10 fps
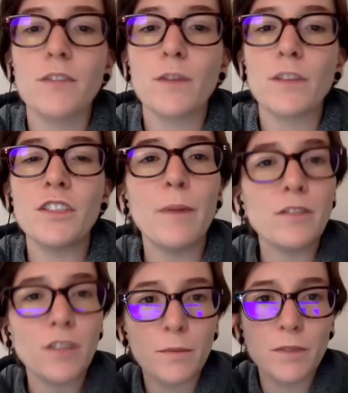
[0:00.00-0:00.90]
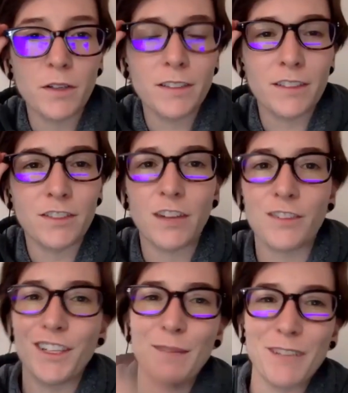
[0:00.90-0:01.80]
a question about Dobsonians in
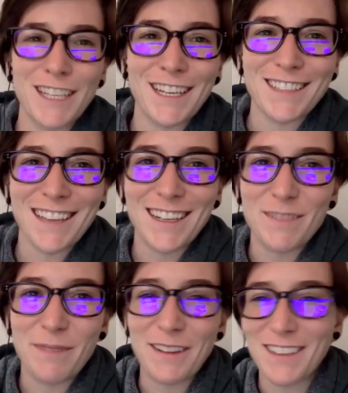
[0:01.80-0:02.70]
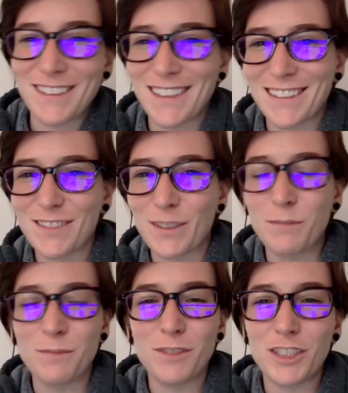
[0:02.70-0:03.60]
general, and I'm really excited about this because it's
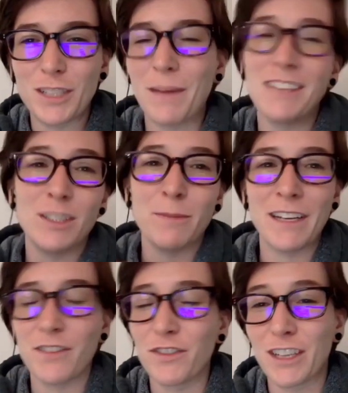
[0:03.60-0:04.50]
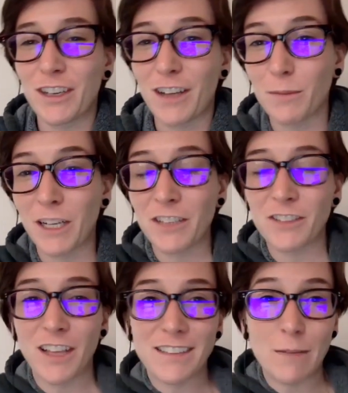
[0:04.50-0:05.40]
from Jim. I, uh, Jim, I never figured out how to pronounce
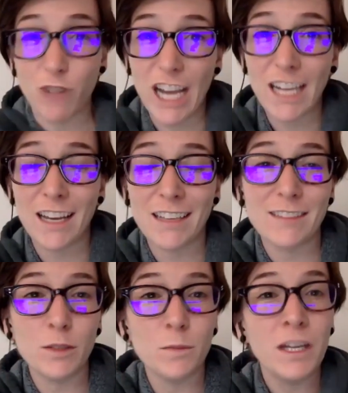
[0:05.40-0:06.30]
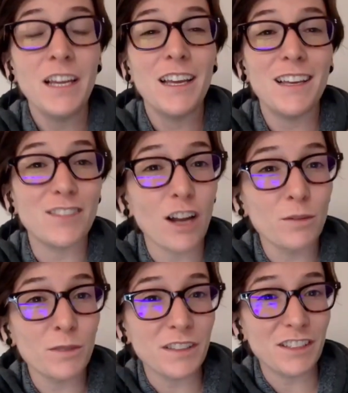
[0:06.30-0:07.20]
your last name. Ray, I assume. His
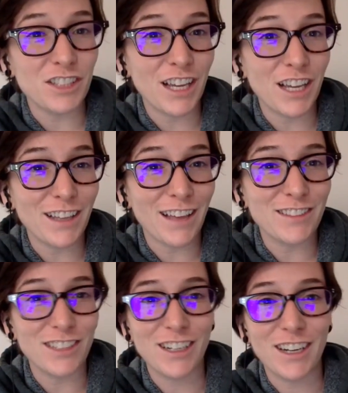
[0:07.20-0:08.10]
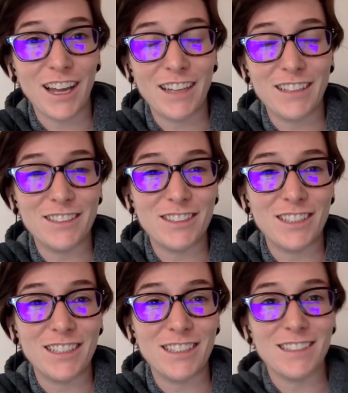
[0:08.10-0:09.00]
daughter was at the GA last year, and
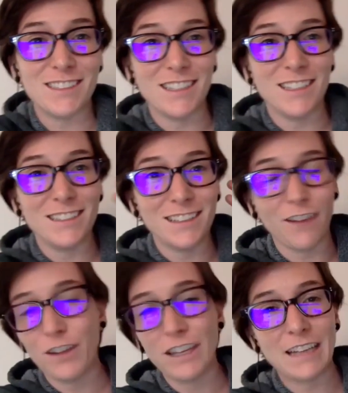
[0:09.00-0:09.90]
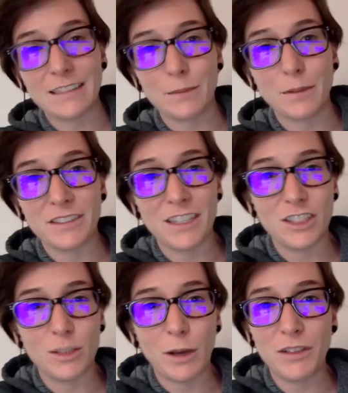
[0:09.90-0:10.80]
she did a fantastic
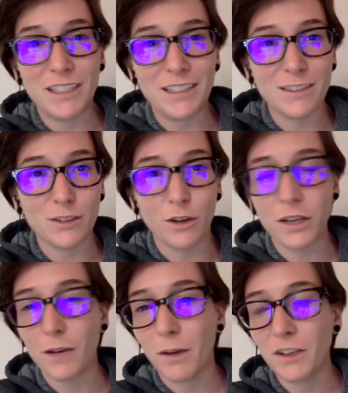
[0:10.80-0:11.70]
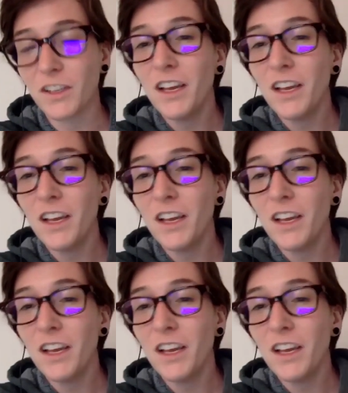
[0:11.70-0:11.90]
presentation about yeast growing on Mars.